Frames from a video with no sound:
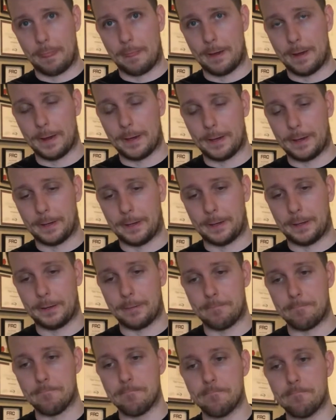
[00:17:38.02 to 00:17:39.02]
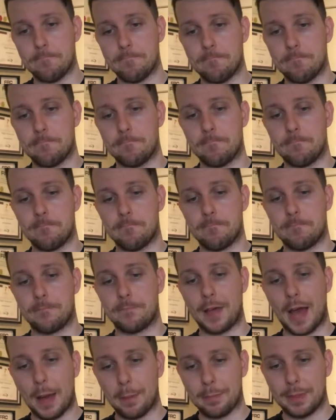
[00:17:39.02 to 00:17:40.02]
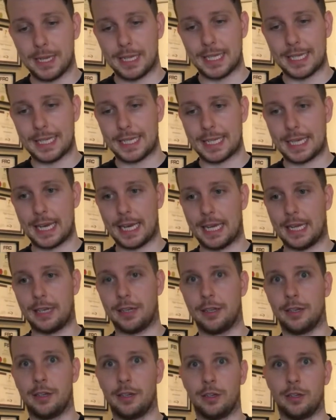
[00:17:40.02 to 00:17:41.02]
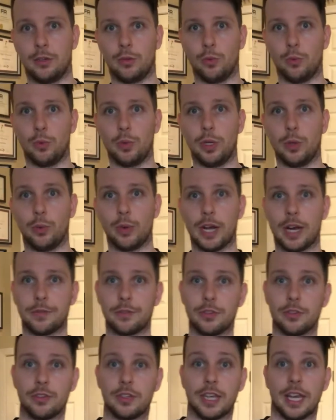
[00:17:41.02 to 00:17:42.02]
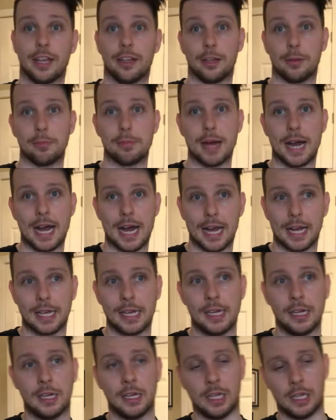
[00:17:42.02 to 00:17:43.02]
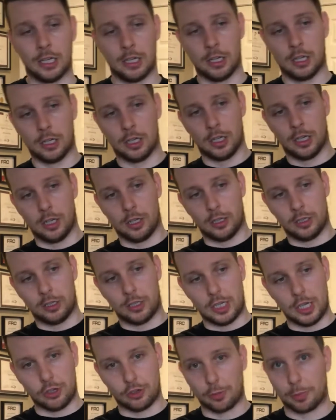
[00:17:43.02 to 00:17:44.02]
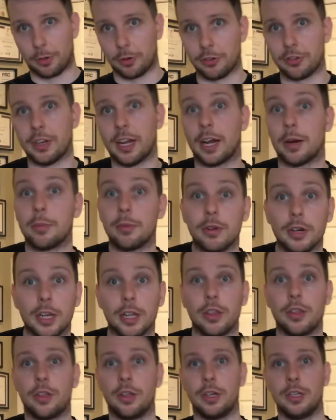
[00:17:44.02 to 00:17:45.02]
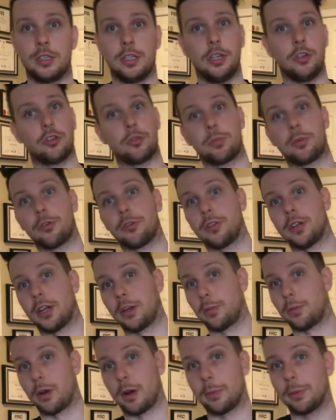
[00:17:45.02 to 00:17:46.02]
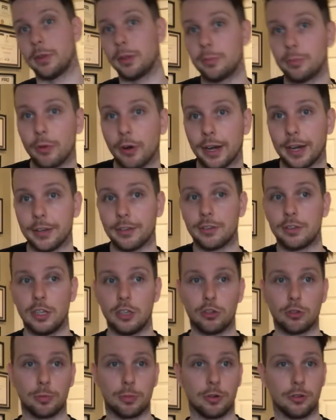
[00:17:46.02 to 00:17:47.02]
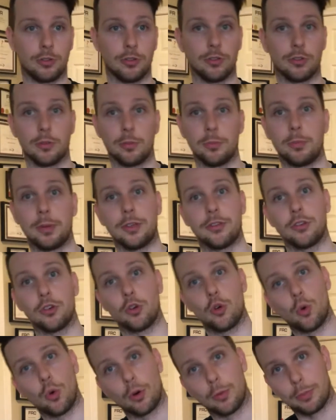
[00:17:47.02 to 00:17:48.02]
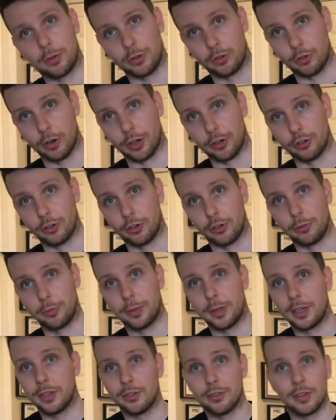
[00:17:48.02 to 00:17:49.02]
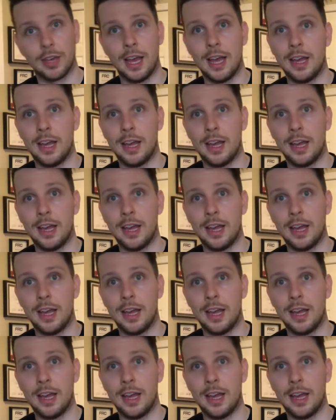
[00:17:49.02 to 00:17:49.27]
that being said, we would have to scale it back, teach a person how to breathe, teach a person how to properly brace, teach a person some basic core progressions, because